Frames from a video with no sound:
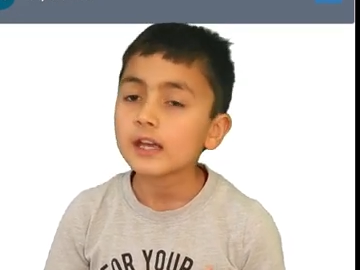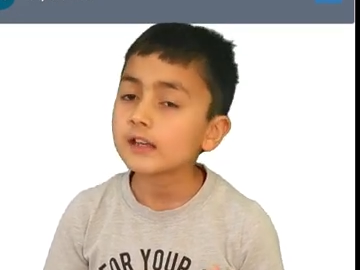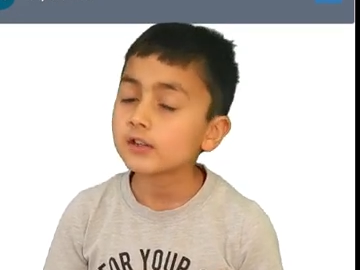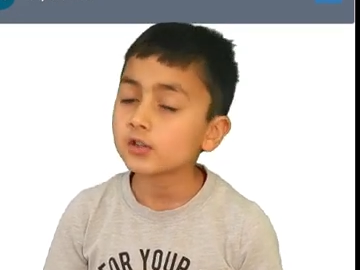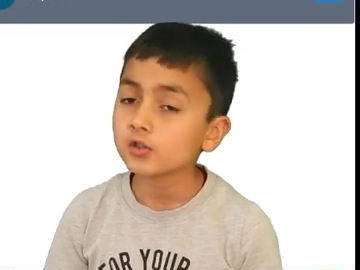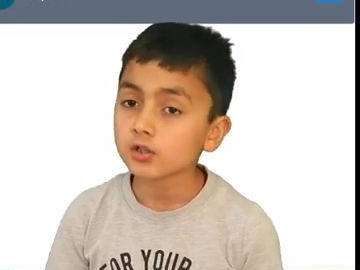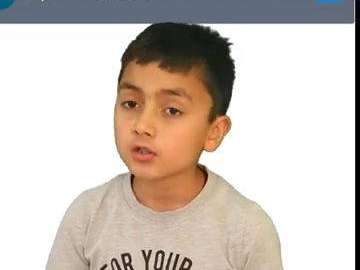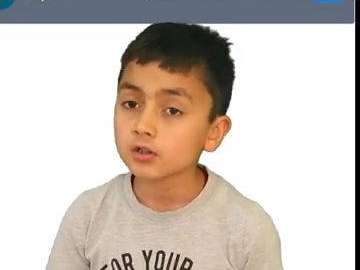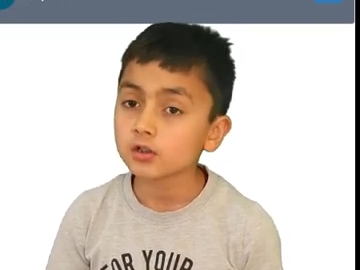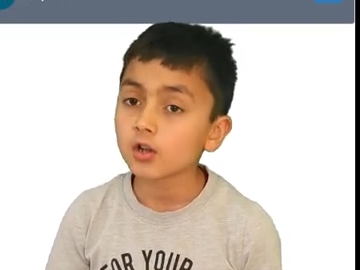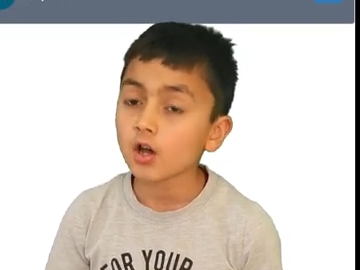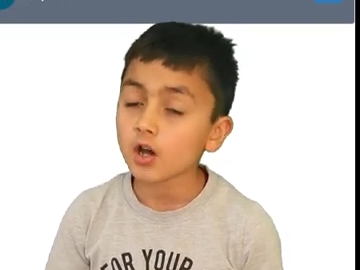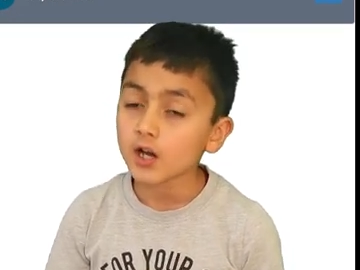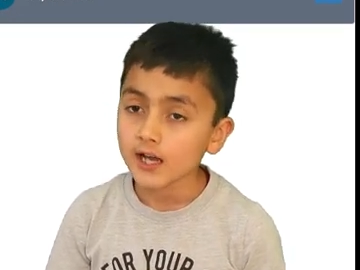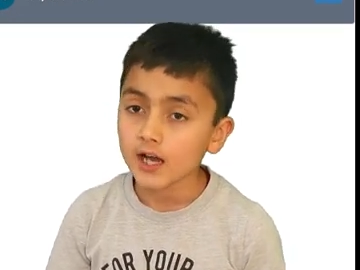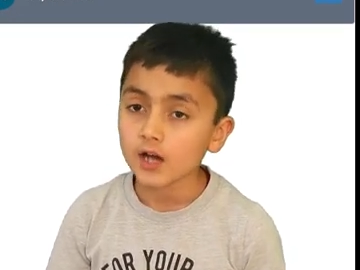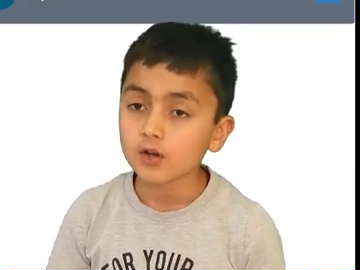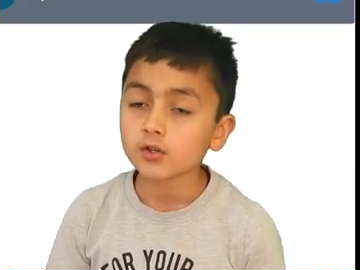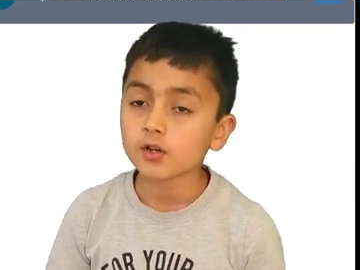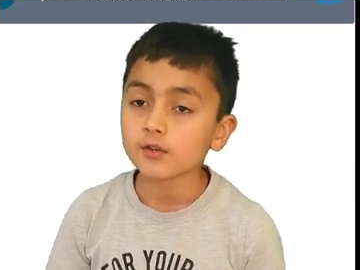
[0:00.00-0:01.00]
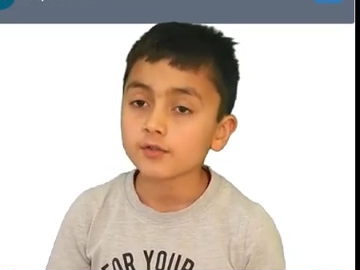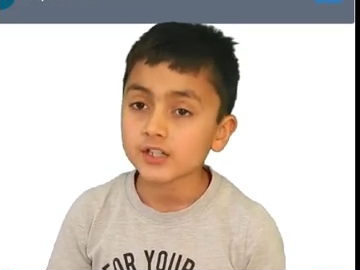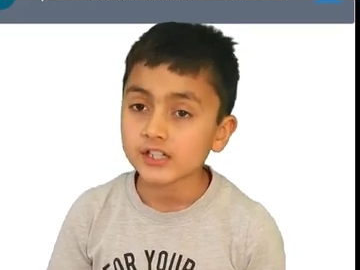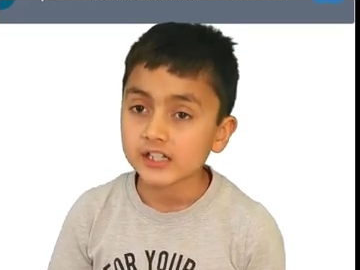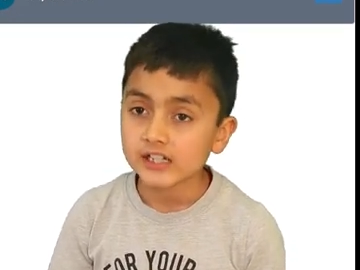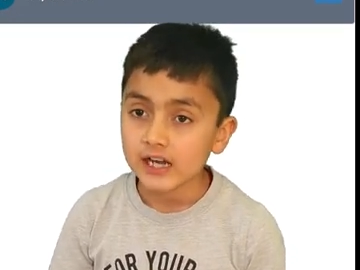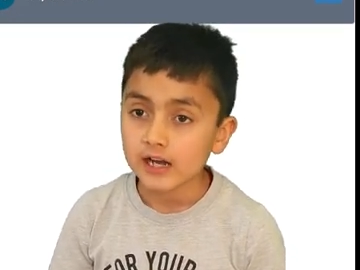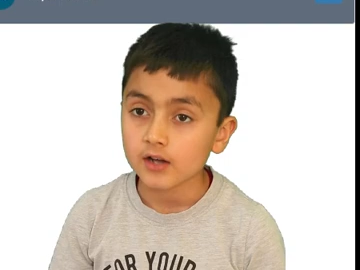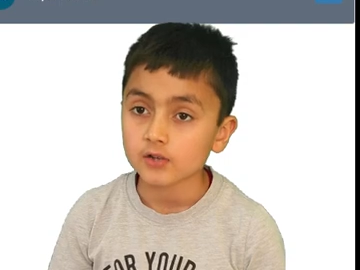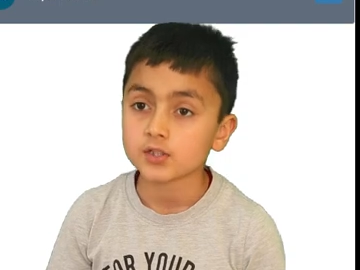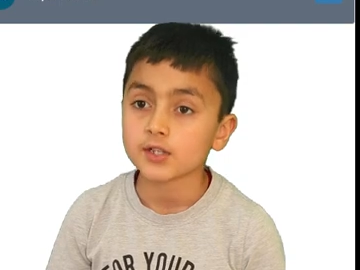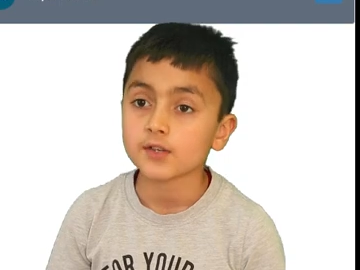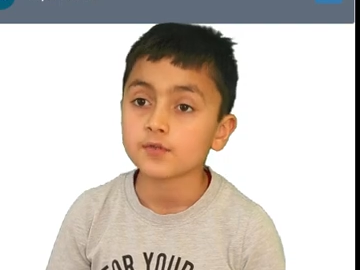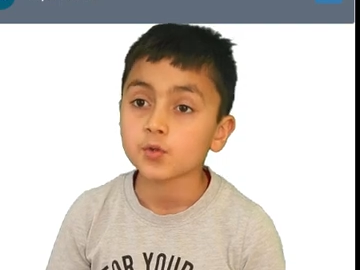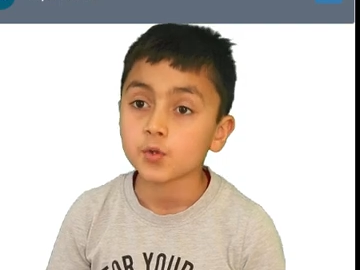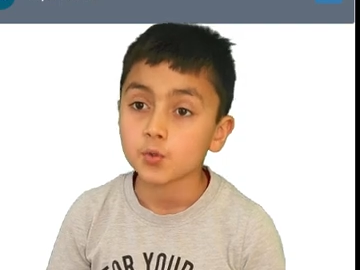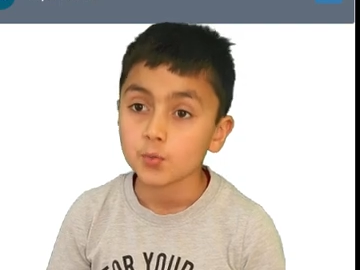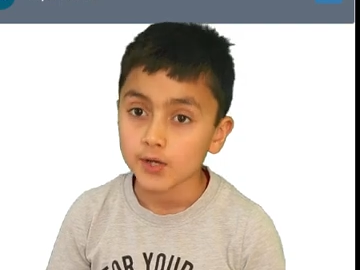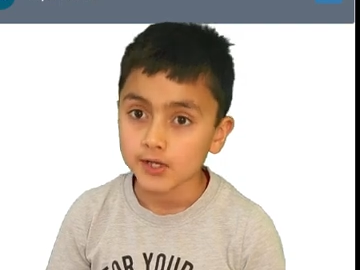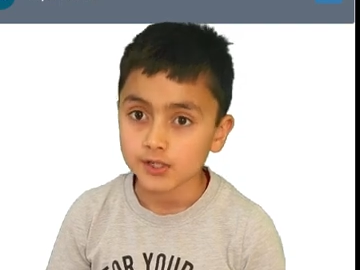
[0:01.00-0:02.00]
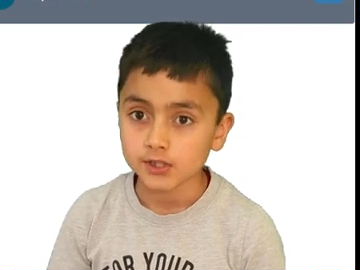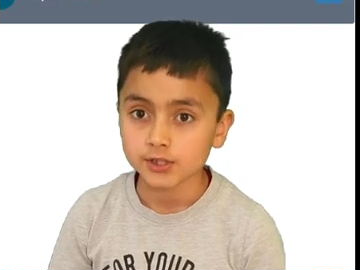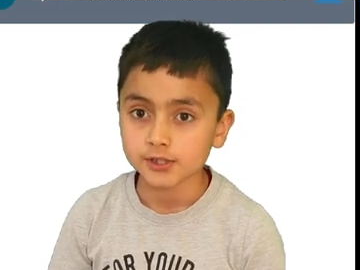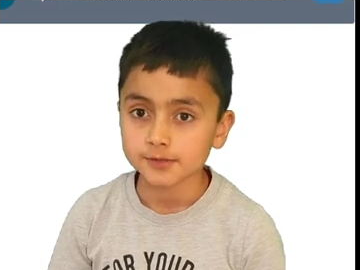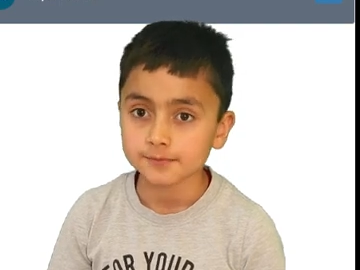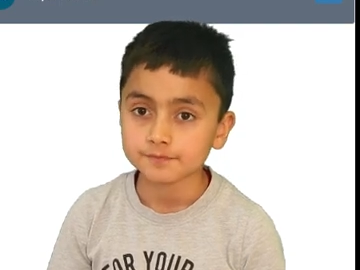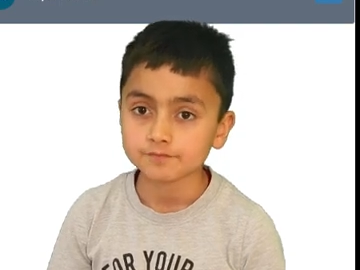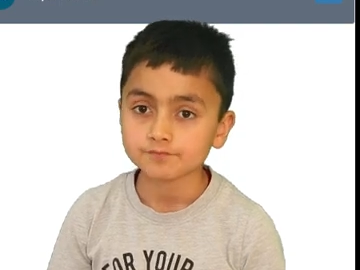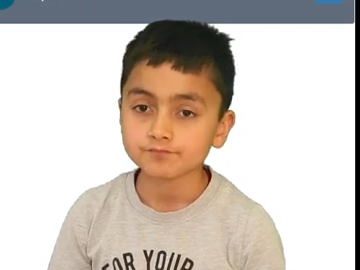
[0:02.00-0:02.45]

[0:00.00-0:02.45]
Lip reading: You can log out of the account if you wish.